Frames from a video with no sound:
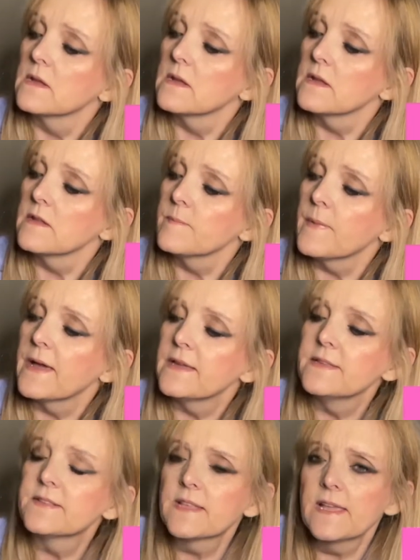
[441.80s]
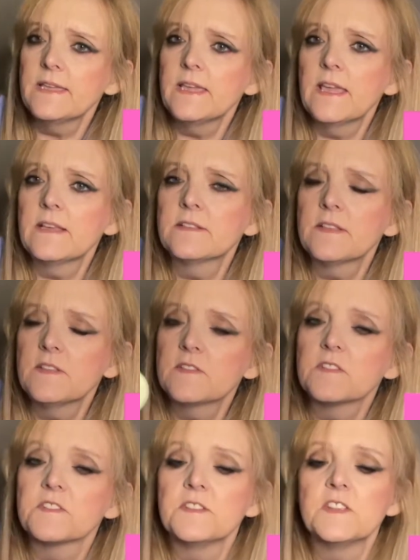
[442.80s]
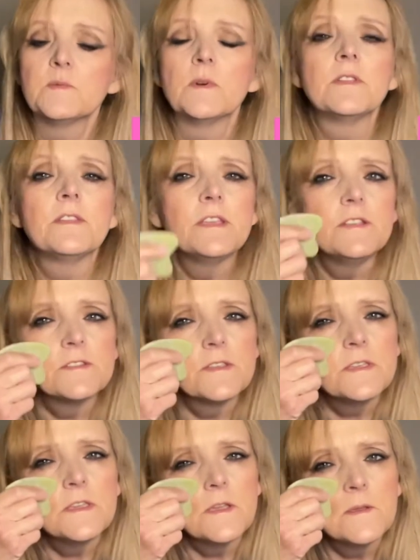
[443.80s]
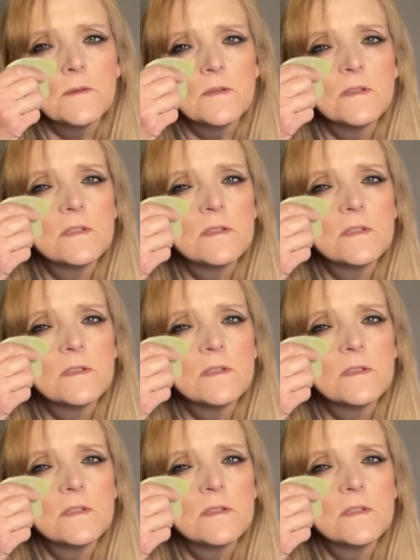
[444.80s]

It's by Psychic Sisters, and it's one of these that you...